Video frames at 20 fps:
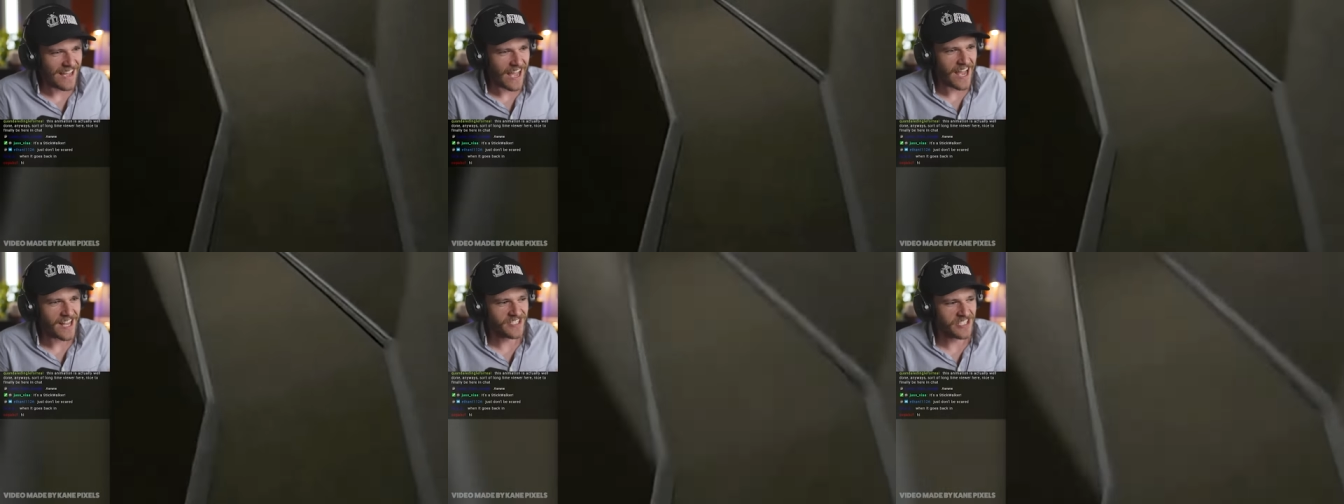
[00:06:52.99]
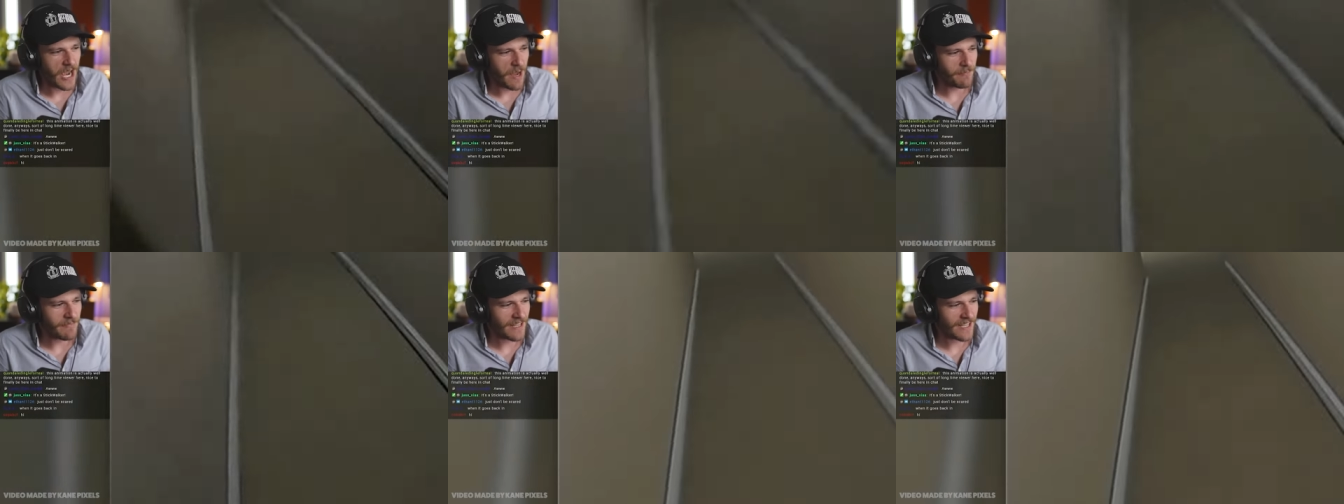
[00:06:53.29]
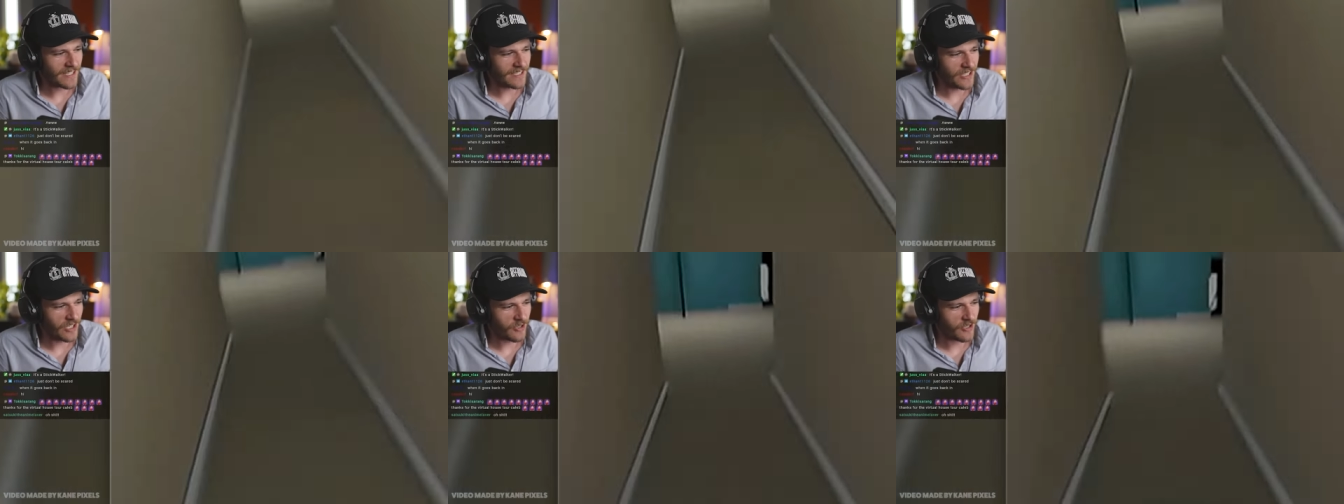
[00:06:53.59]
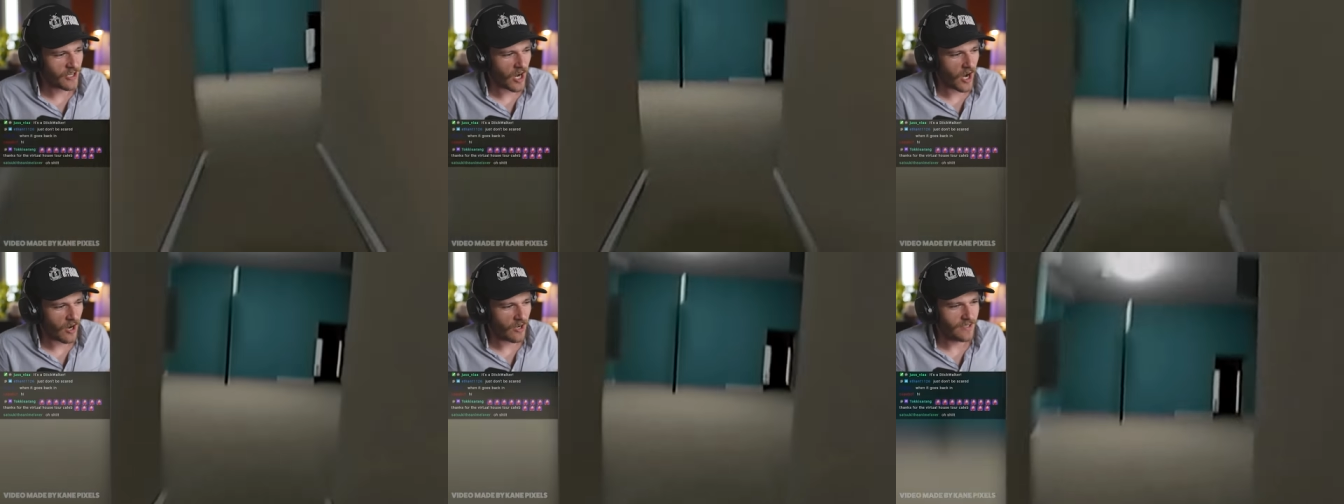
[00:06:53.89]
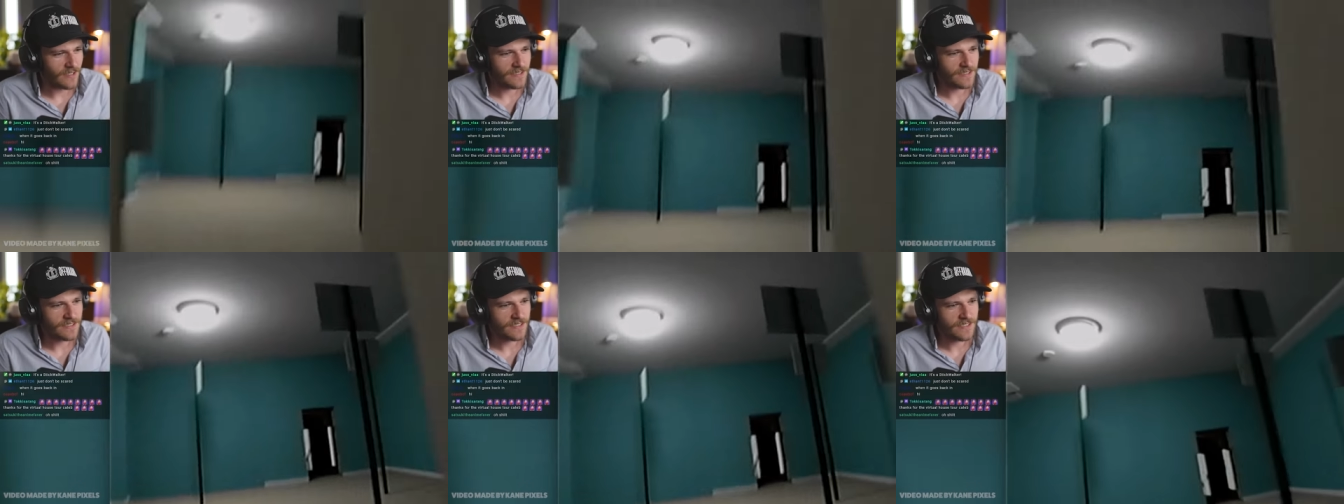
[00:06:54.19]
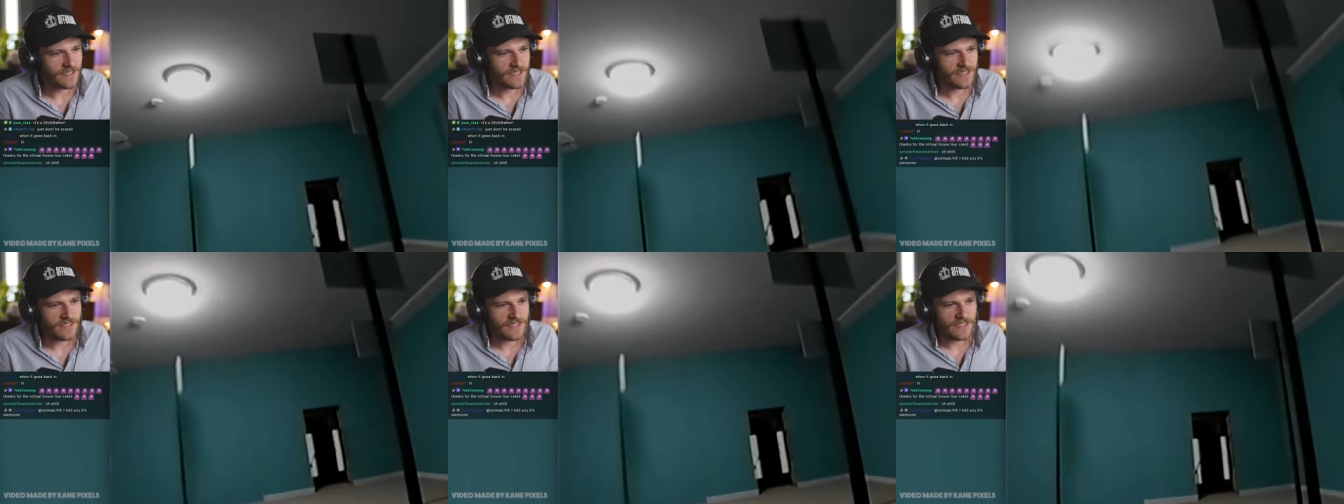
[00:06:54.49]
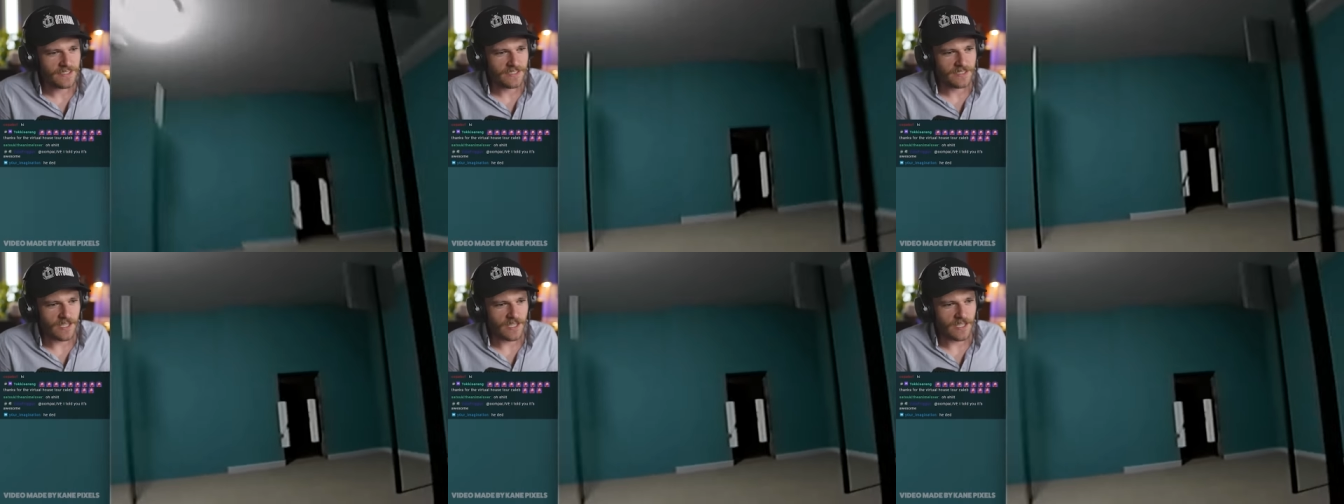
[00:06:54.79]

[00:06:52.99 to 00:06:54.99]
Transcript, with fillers: I jumped like a little girl.